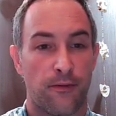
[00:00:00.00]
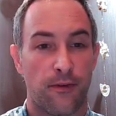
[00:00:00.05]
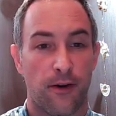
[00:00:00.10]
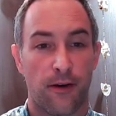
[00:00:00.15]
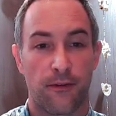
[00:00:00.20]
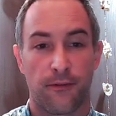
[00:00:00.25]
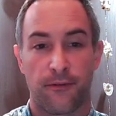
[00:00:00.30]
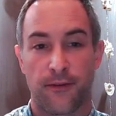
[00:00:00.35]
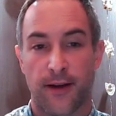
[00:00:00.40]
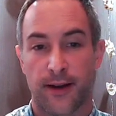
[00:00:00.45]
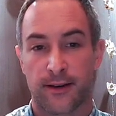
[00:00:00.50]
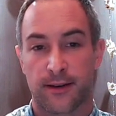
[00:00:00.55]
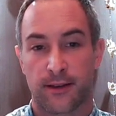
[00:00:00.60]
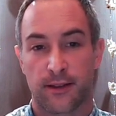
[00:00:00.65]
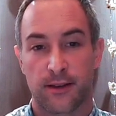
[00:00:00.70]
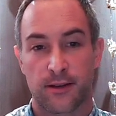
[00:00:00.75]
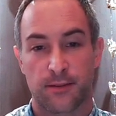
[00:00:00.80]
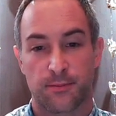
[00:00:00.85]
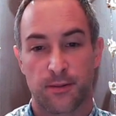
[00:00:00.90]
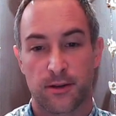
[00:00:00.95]
affect
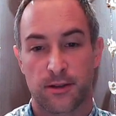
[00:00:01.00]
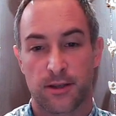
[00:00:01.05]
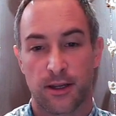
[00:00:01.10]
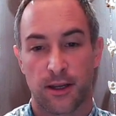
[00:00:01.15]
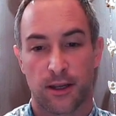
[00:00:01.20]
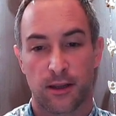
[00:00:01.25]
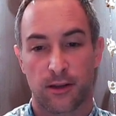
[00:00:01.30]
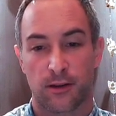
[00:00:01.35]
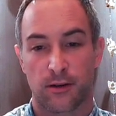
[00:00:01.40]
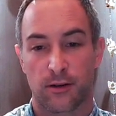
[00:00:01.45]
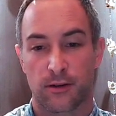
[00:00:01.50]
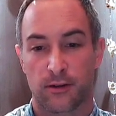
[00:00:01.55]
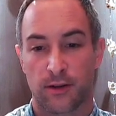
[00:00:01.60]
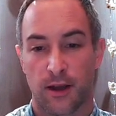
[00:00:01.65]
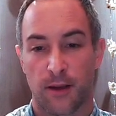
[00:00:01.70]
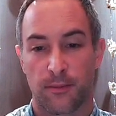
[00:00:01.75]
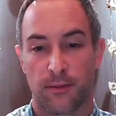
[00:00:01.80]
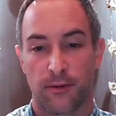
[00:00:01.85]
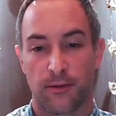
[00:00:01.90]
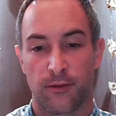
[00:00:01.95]
this particular
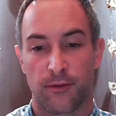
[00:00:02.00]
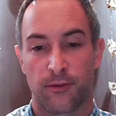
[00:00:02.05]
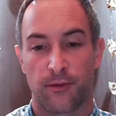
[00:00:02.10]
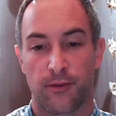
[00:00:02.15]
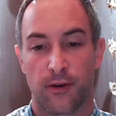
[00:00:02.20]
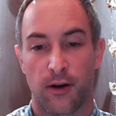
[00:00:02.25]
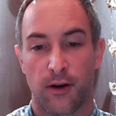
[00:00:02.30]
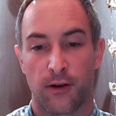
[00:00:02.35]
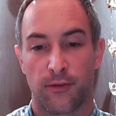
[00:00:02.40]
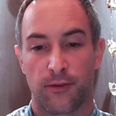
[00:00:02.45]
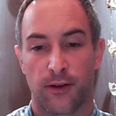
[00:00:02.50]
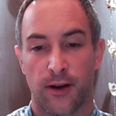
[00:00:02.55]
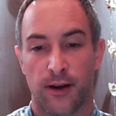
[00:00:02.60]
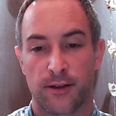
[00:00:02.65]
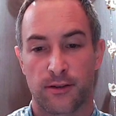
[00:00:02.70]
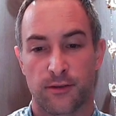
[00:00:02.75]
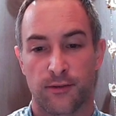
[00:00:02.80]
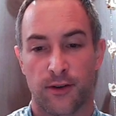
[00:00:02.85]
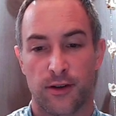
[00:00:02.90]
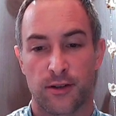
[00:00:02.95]
type of
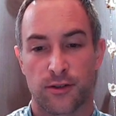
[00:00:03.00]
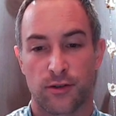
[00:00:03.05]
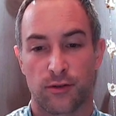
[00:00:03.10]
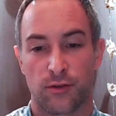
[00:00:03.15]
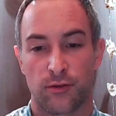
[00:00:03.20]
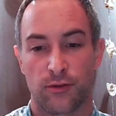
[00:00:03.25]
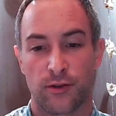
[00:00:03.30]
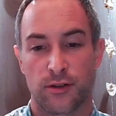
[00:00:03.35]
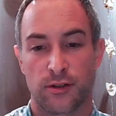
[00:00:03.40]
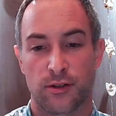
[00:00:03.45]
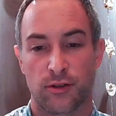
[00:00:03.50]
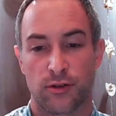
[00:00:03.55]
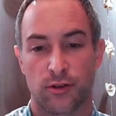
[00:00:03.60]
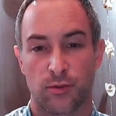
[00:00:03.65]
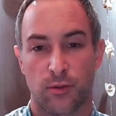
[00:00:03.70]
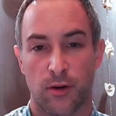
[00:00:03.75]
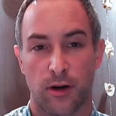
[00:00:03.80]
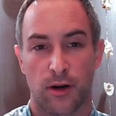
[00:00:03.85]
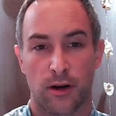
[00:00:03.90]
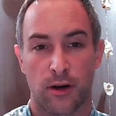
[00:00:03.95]
conservation or research
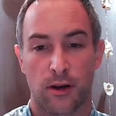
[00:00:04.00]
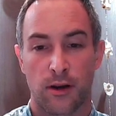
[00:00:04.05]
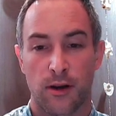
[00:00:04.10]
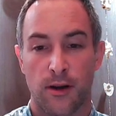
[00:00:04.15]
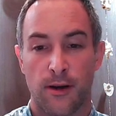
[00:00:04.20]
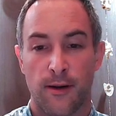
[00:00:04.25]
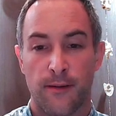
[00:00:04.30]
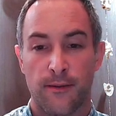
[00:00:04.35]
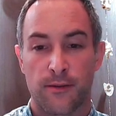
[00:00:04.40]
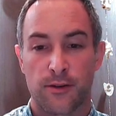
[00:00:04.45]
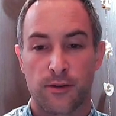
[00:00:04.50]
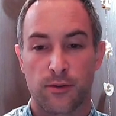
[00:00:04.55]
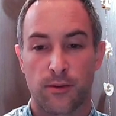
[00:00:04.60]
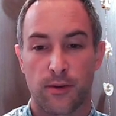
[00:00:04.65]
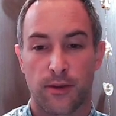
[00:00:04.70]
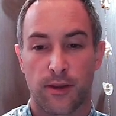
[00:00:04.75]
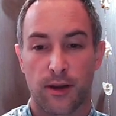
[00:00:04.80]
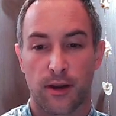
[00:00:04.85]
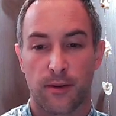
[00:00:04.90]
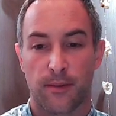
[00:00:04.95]
work. So we
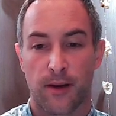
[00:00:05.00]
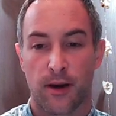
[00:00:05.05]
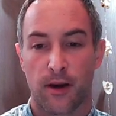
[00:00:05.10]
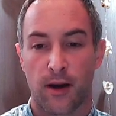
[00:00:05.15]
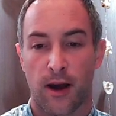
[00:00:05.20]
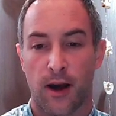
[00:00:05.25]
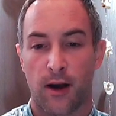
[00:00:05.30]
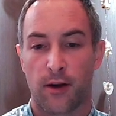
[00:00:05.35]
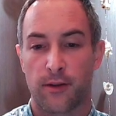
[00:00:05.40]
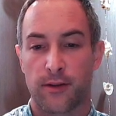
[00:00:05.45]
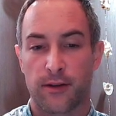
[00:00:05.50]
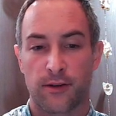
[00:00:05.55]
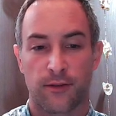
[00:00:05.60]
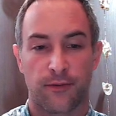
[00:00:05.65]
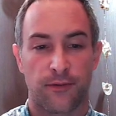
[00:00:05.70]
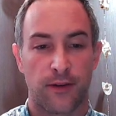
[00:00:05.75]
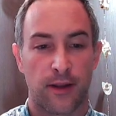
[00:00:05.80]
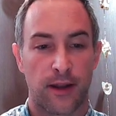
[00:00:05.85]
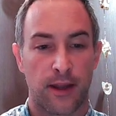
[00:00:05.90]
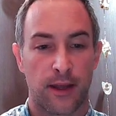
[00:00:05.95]
think about how these
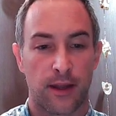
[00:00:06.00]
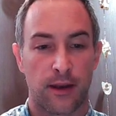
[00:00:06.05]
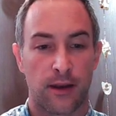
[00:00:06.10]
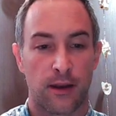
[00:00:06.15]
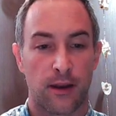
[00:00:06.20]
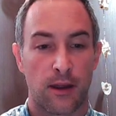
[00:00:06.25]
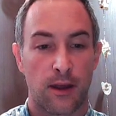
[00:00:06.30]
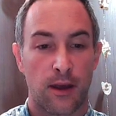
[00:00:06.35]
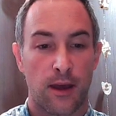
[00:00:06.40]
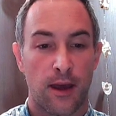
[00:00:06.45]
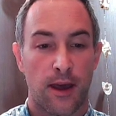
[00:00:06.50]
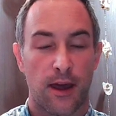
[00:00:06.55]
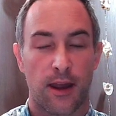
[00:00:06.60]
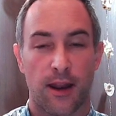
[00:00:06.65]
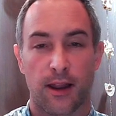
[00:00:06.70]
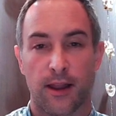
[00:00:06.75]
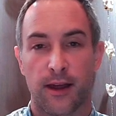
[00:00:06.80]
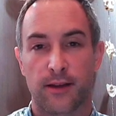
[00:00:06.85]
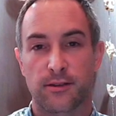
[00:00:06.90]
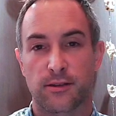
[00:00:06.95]
fit in, and it
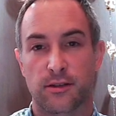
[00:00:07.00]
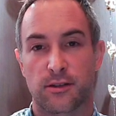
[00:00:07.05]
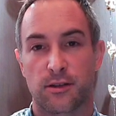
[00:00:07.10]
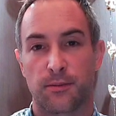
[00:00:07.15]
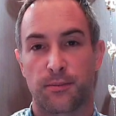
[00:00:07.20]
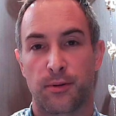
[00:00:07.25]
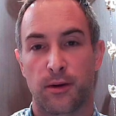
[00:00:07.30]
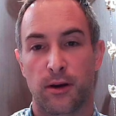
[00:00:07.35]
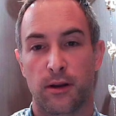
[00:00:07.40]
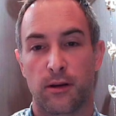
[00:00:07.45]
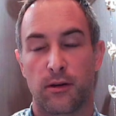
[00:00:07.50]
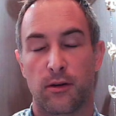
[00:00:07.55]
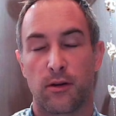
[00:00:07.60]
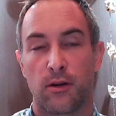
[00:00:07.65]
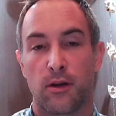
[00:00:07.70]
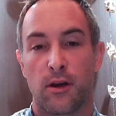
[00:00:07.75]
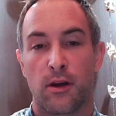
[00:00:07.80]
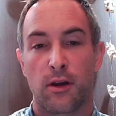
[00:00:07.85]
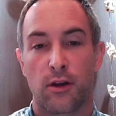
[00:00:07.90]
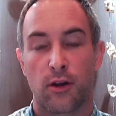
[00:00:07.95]
allows us to put,
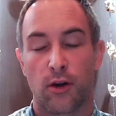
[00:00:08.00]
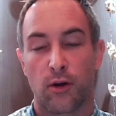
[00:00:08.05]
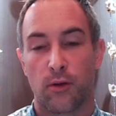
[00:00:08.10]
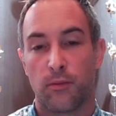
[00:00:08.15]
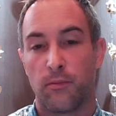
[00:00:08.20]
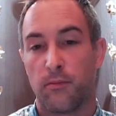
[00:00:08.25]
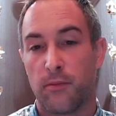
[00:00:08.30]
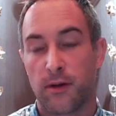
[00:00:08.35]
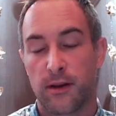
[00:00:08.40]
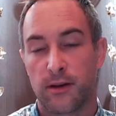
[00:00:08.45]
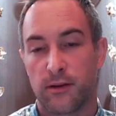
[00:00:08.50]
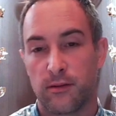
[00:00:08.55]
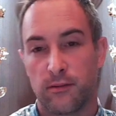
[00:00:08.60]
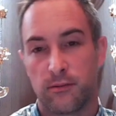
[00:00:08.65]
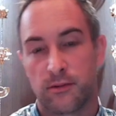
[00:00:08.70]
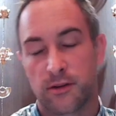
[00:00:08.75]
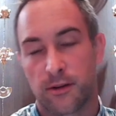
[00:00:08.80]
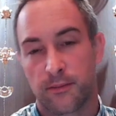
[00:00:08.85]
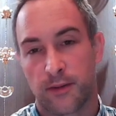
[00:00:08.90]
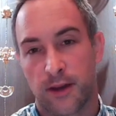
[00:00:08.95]
in
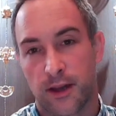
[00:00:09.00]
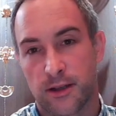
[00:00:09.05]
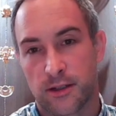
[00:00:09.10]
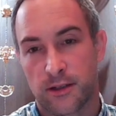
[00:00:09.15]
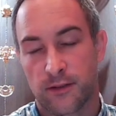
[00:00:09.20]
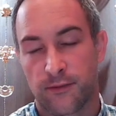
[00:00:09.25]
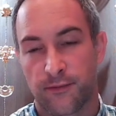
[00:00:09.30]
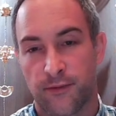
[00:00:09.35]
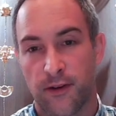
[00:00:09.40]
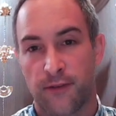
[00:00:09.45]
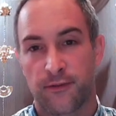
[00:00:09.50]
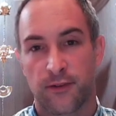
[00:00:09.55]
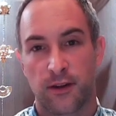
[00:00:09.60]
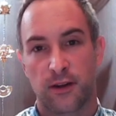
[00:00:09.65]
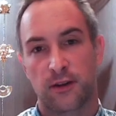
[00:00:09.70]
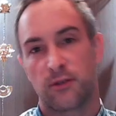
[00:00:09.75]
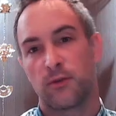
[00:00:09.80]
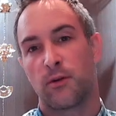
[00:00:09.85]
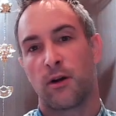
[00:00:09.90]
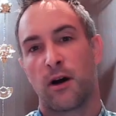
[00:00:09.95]
some cases, 50
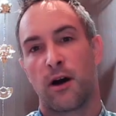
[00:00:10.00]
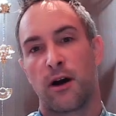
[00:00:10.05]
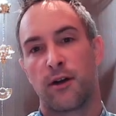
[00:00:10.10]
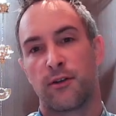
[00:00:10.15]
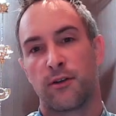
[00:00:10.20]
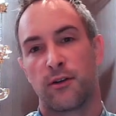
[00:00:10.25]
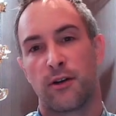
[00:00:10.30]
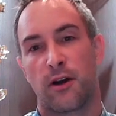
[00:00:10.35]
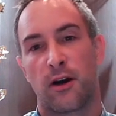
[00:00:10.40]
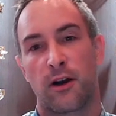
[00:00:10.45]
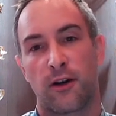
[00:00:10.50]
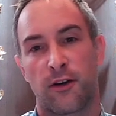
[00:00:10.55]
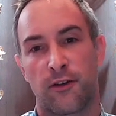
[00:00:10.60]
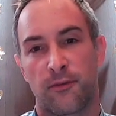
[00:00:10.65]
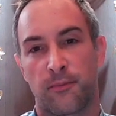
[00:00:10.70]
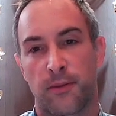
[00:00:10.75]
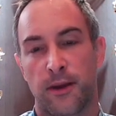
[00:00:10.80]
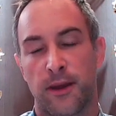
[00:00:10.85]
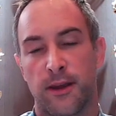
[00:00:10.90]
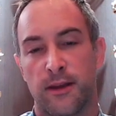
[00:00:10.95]
to 100
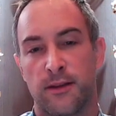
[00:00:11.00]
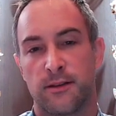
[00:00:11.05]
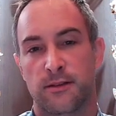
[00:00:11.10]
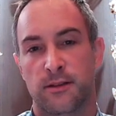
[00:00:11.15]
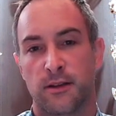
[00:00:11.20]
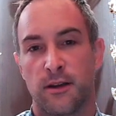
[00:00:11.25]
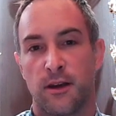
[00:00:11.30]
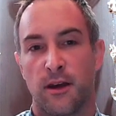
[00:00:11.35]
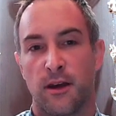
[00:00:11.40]
RFPs